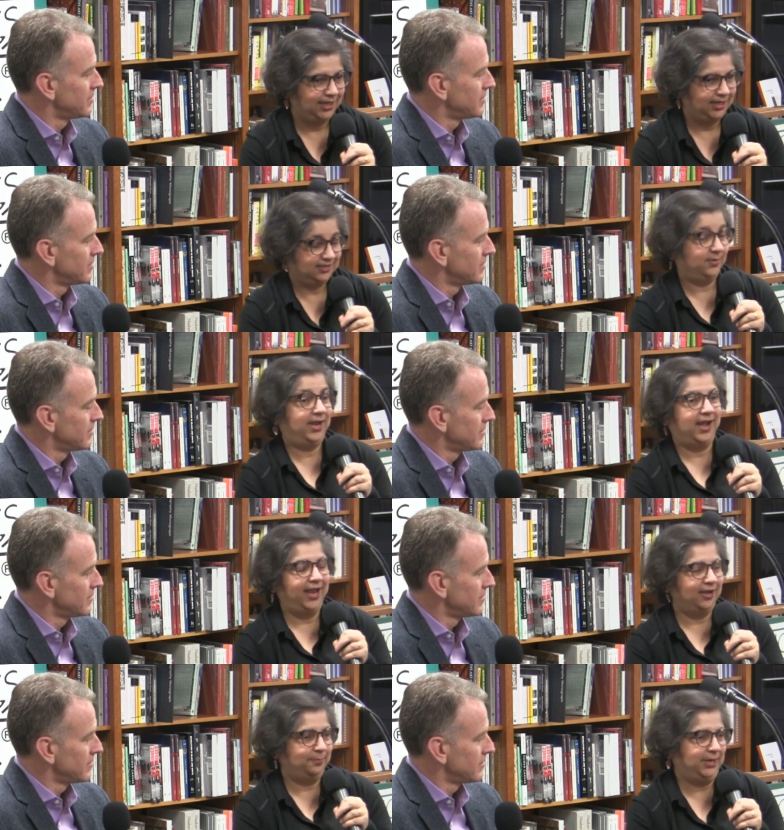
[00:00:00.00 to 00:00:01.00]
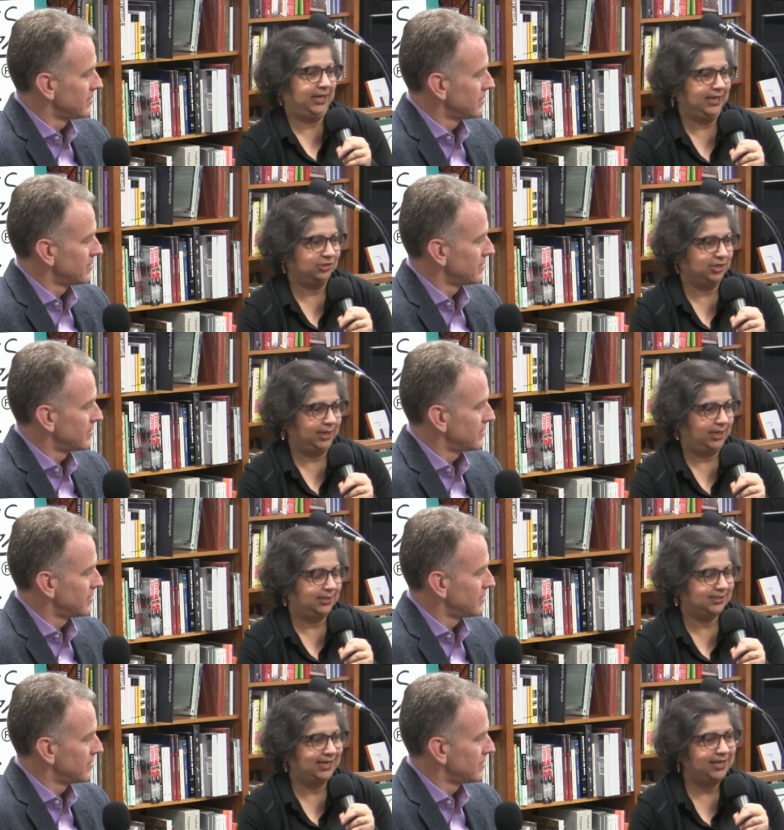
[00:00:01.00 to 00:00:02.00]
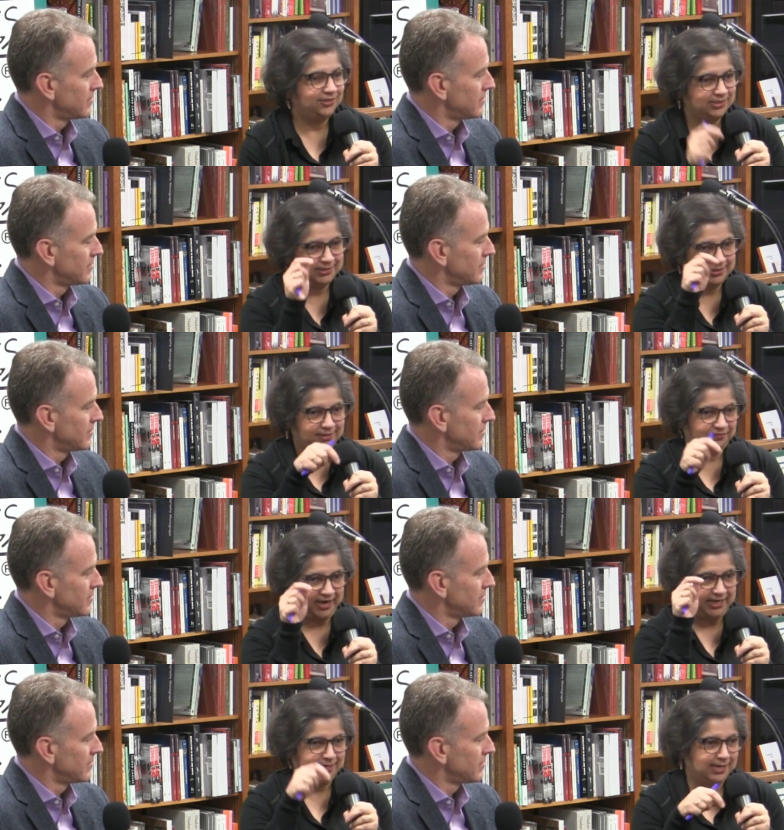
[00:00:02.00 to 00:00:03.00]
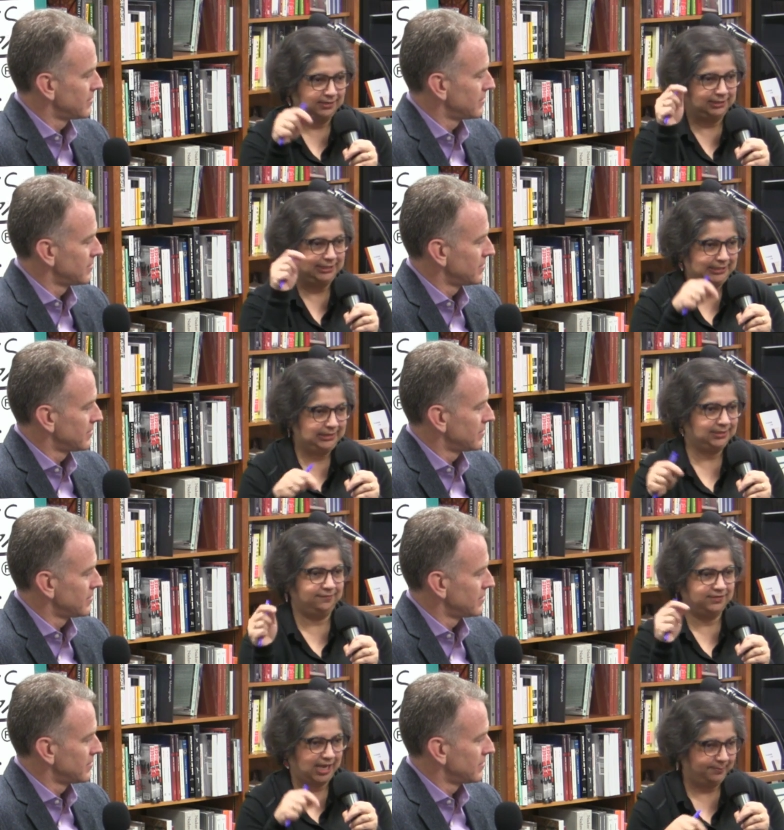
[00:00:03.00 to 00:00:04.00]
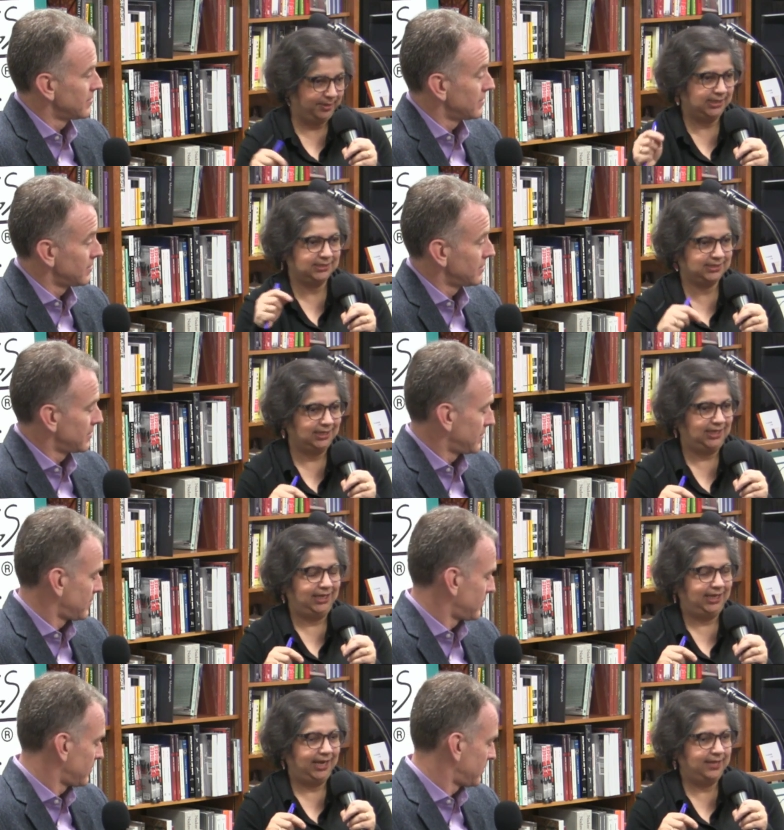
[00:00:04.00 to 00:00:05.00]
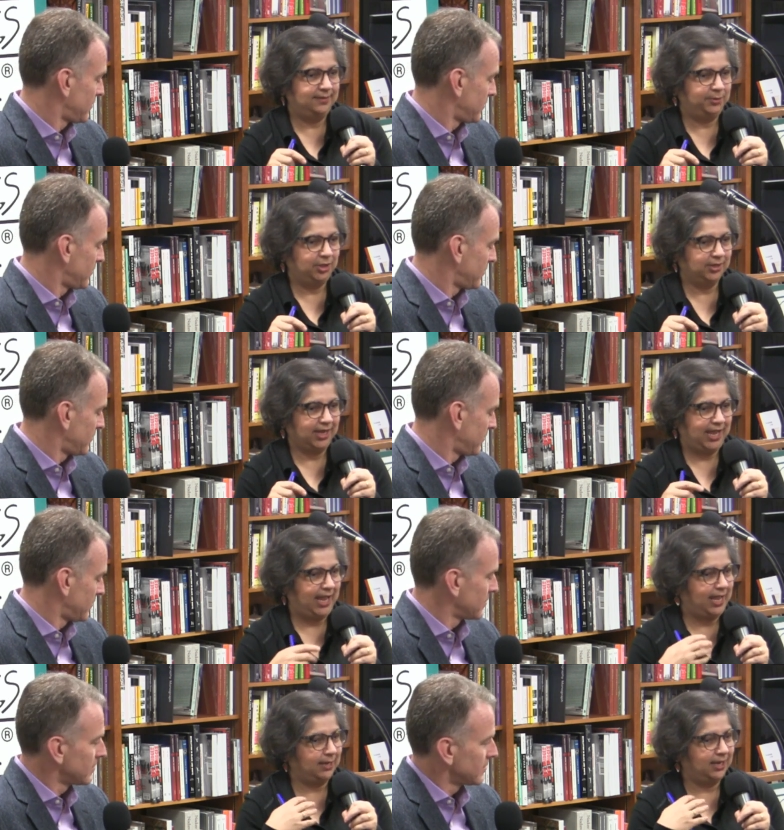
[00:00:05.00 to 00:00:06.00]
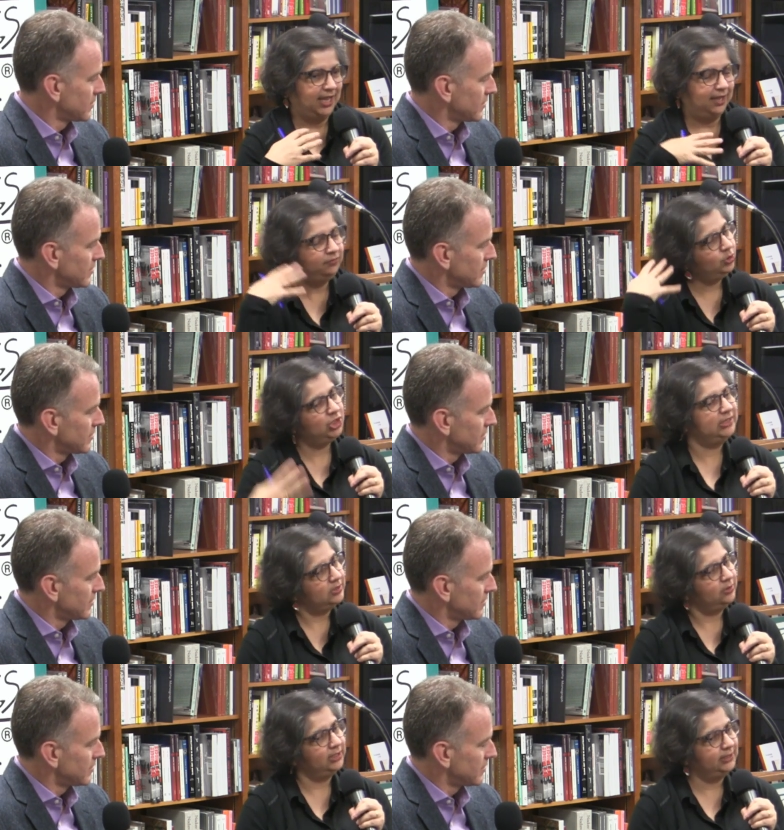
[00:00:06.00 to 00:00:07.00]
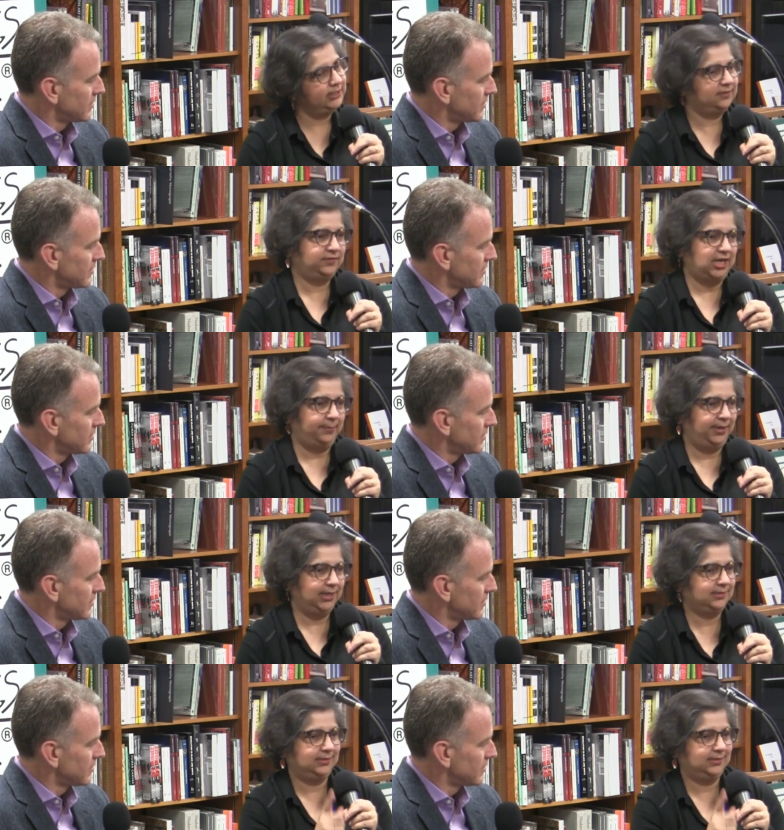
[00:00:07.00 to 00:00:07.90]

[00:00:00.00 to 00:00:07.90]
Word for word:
Speaker 1: it's quite eye-opening, actually. Today, I just started writing down a list of topics in the book, and if you just saw the list of topics,